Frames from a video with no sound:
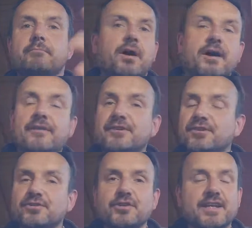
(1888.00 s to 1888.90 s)
if you
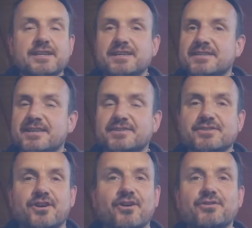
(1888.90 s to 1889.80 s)
don't know that it exists,
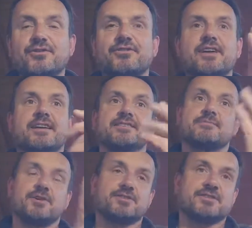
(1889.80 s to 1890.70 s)
all you think is,
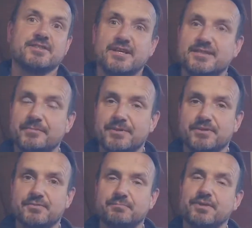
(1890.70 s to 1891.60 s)
well, it's just a nice
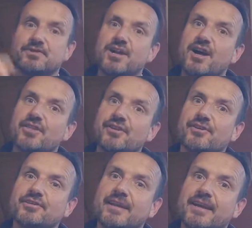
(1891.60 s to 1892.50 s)
image. But there's other
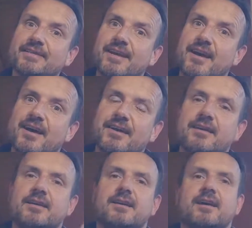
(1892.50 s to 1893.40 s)
data.
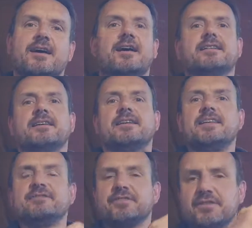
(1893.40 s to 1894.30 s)
And
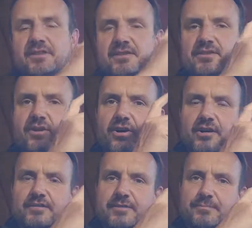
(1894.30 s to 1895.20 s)
even these
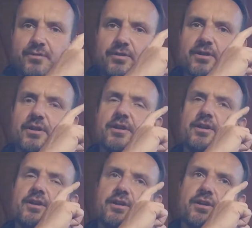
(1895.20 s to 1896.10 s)
archetypal
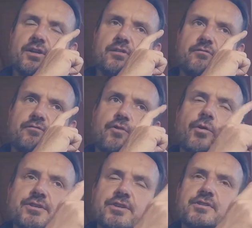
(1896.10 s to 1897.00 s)

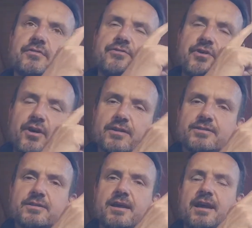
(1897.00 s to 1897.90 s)
focuses of
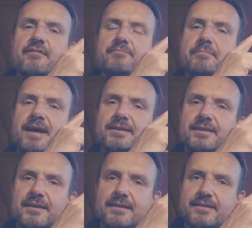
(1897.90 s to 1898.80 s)
thoughts have
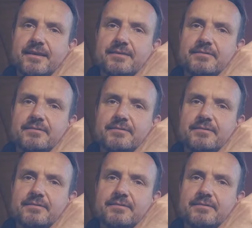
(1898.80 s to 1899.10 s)
metadata.